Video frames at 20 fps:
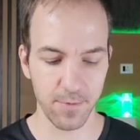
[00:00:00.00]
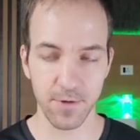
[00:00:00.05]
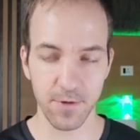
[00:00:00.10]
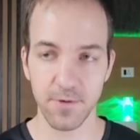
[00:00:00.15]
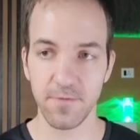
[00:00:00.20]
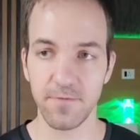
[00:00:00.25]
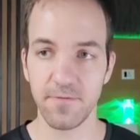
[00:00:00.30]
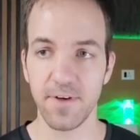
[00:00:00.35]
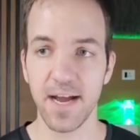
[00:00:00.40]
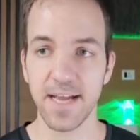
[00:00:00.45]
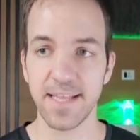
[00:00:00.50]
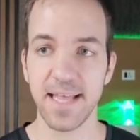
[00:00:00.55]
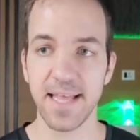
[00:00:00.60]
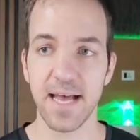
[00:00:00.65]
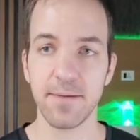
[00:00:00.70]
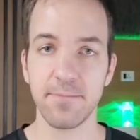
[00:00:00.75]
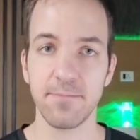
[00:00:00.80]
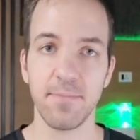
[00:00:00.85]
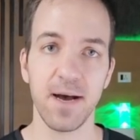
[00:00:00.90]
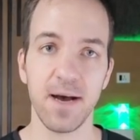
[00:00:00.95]
divide
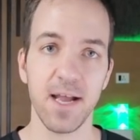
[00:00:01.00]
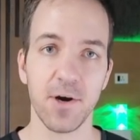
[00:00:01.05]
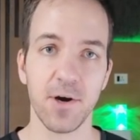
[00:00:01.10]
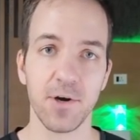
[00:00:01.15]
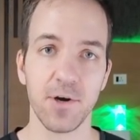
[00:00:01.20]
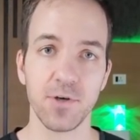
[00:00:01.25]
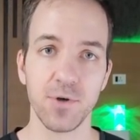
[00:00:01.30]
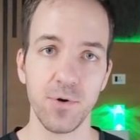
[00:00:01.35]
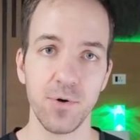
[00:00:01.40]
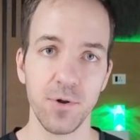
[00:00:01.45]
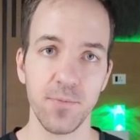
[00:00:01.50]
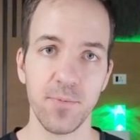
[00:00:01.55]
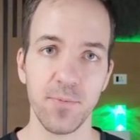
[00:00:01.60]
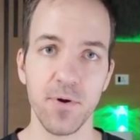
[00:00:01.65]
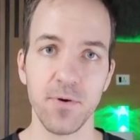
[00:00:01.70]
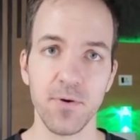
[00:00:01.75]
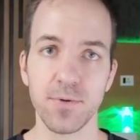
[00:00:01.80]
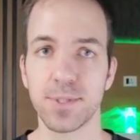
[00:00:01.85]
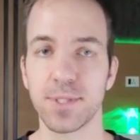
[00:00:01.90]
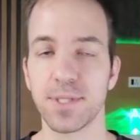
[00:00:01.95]
that by our total
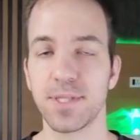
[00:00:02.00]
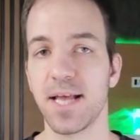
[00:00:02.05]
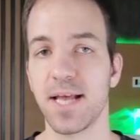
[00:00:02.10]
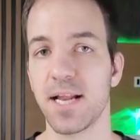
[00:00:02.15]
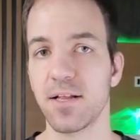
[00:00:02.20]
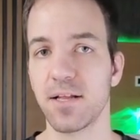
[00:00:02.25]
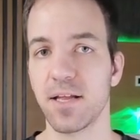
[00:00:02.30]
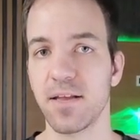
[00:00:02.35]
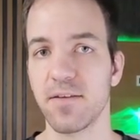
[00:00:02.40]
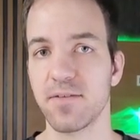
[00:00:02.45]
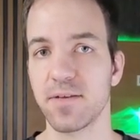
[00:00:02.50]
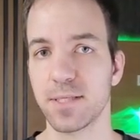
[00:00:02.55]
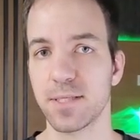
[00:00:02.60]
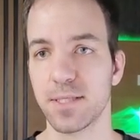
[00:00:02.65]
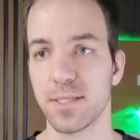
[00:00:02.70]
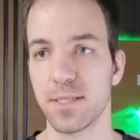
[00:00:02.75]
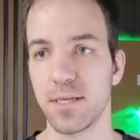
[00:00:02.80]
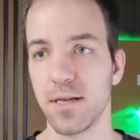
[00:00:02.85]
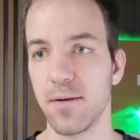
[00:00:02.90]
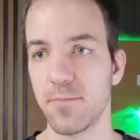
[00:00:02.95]
posts, that'll give
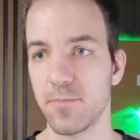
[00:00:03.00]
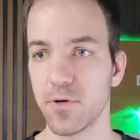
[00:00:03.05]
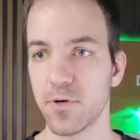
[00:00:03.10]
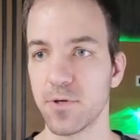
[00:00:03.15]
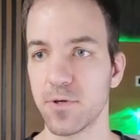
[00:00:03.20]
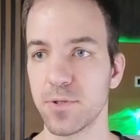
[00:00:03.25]
us the number,